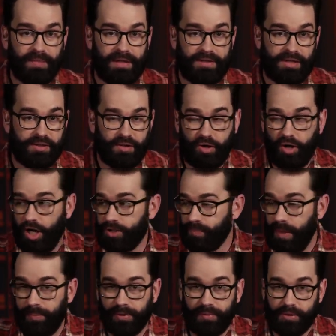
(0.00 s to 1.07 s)
does it cause
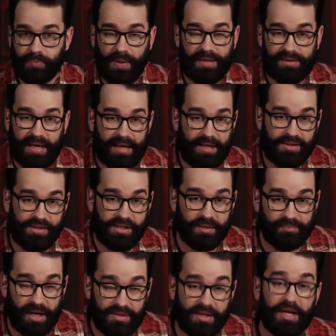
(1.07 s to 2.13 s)
people to spontaneously
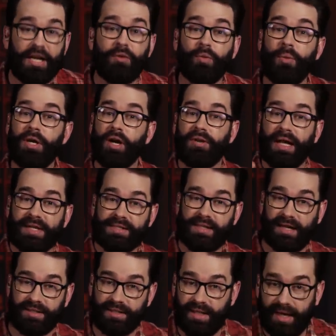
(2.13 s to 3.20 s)
combust? Well, we know that's
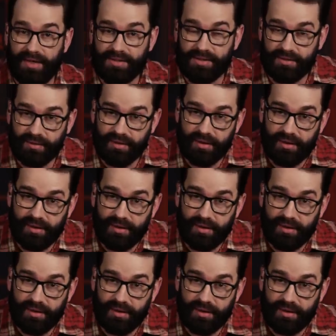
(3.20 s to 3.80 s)
not the case.